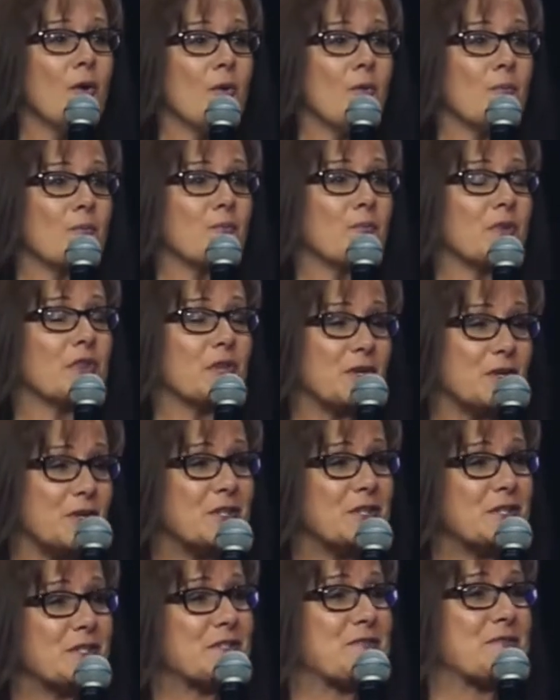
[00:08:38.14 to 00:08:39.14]
But the
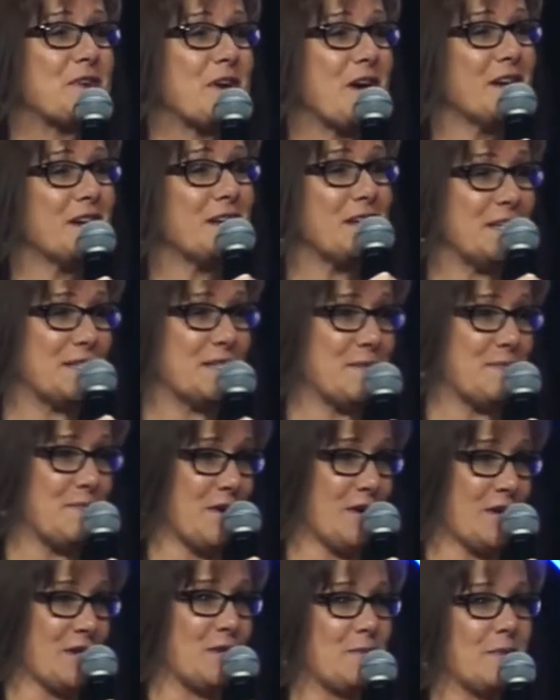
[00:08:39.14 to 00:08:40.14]
goodness of God is
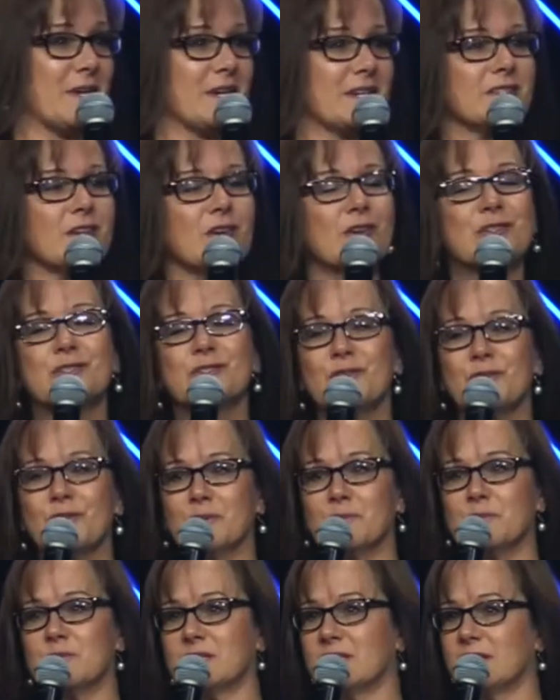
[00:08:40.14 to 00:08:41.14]
upon you, because our
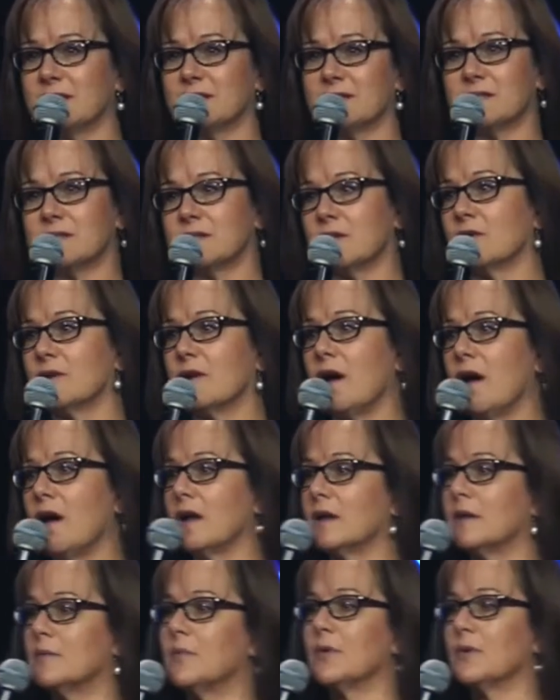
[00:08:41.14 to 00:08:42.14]
circumstances are
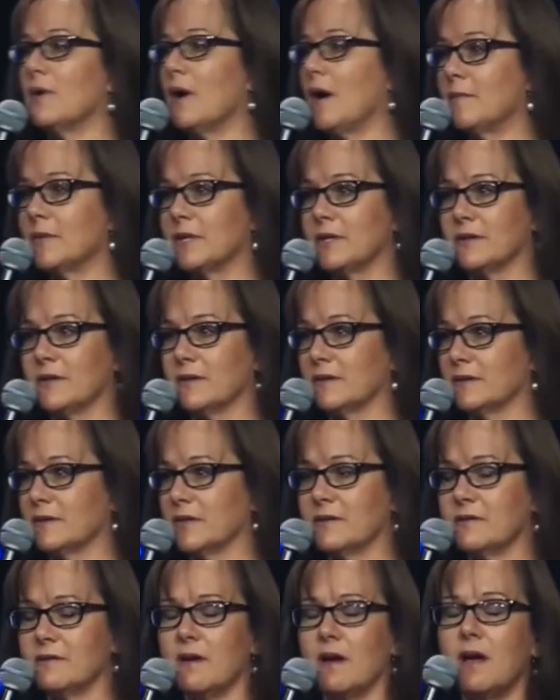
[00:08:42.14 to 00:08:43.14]
not a barometer.
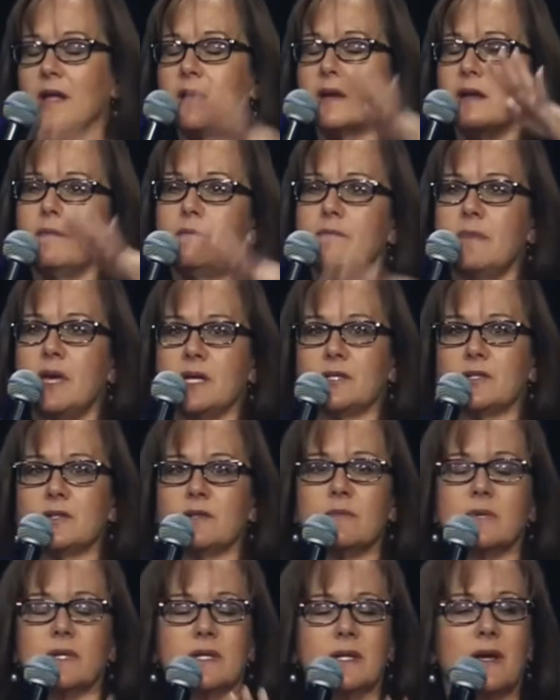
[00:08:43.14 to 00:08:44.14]
They're not a
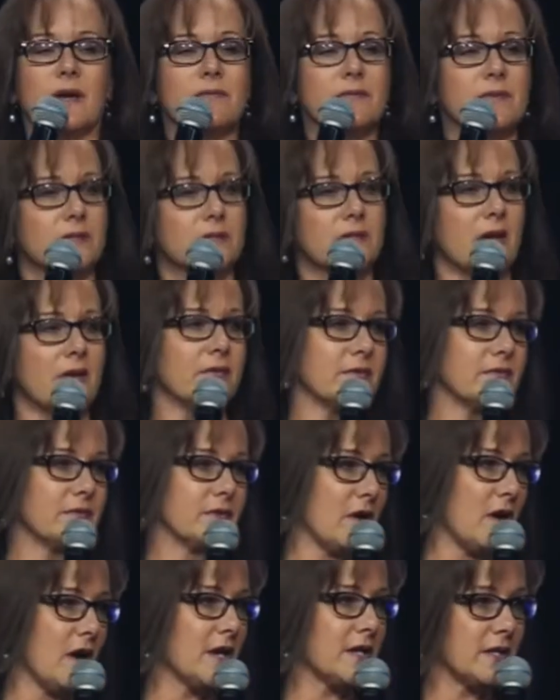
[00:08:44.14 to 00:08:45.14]
measurement of the love of
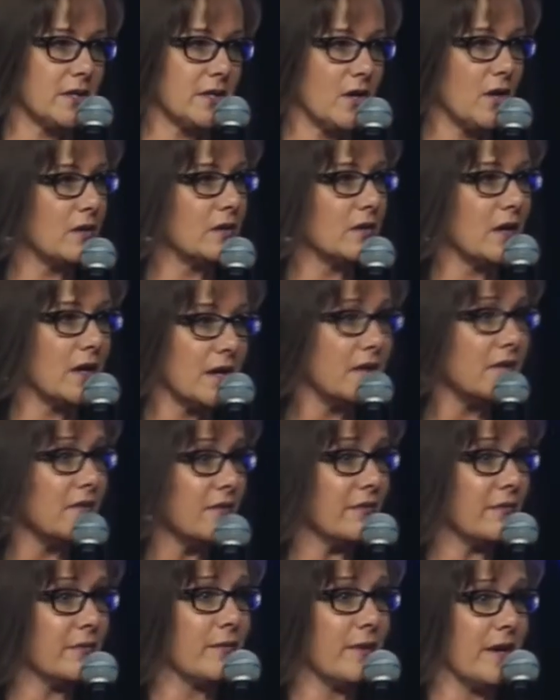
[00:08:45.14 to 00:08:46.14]
God in her
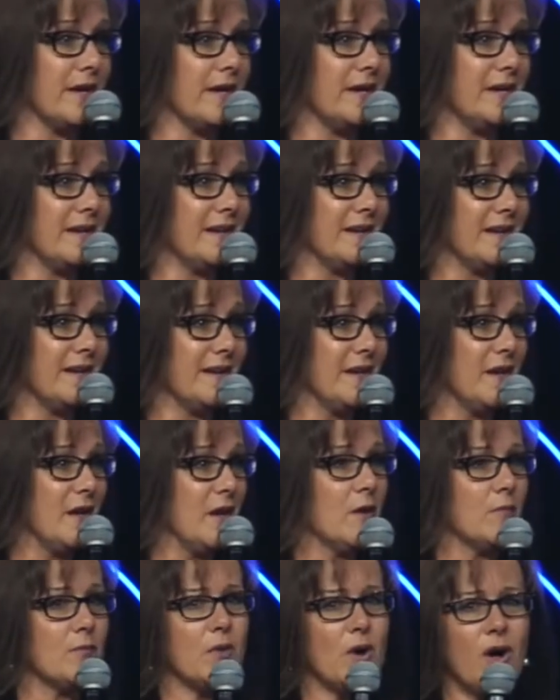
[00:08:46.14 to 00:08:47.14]
life, right?
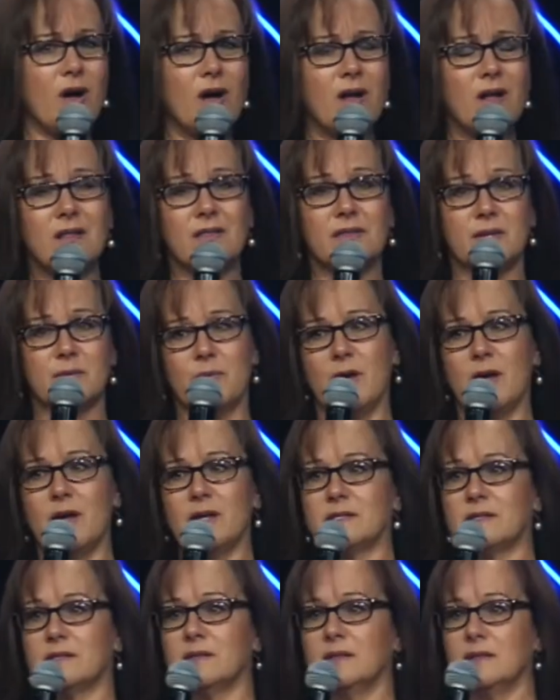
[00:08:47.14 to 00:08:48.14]
Paul, the
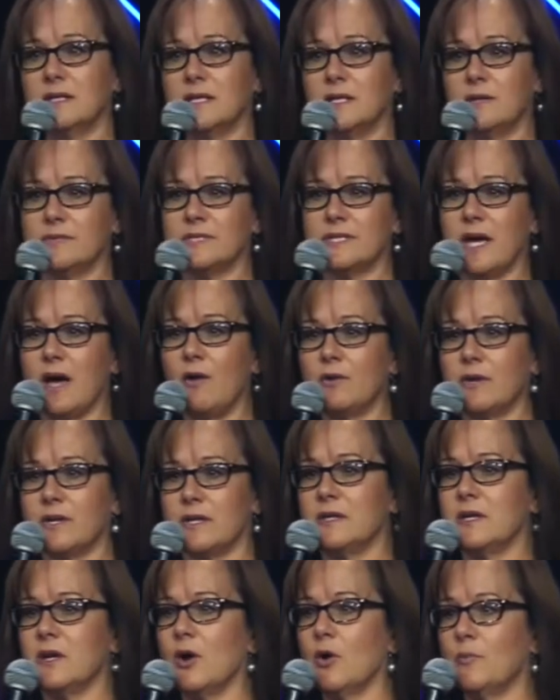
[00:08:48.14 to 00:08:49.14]
apostle, he was out in
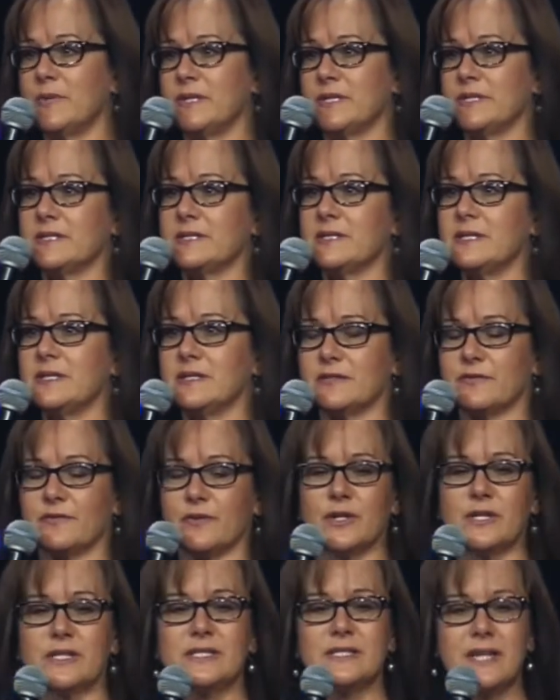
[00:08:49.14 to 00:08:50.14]
the open seas
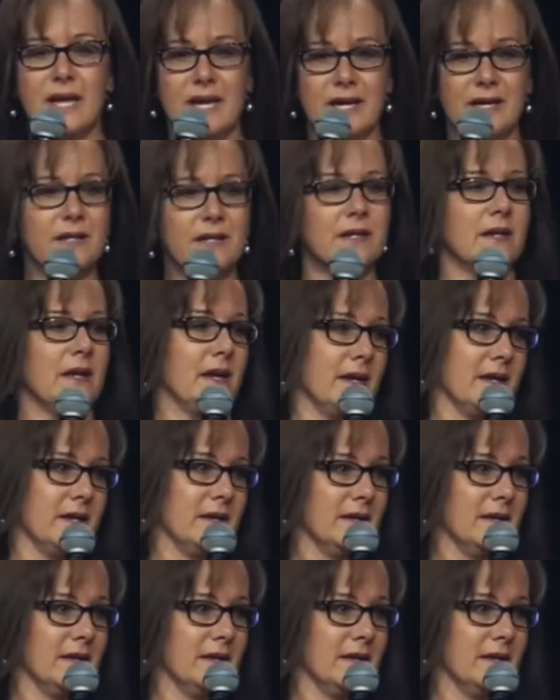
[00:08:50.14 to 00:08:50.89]
for a day and a night.